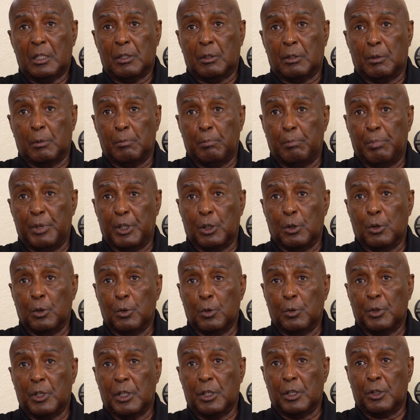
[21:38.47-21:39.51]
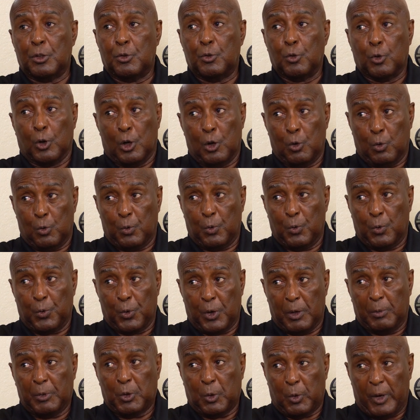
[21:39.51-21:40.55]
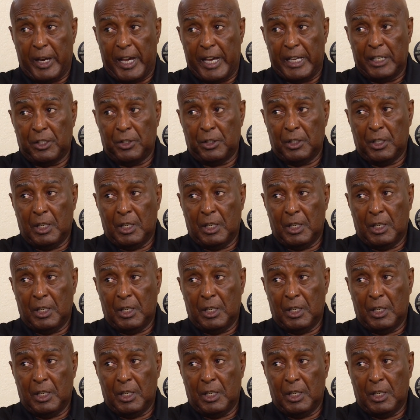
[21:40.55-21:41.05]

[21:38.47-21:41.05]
to build a drone from scratch.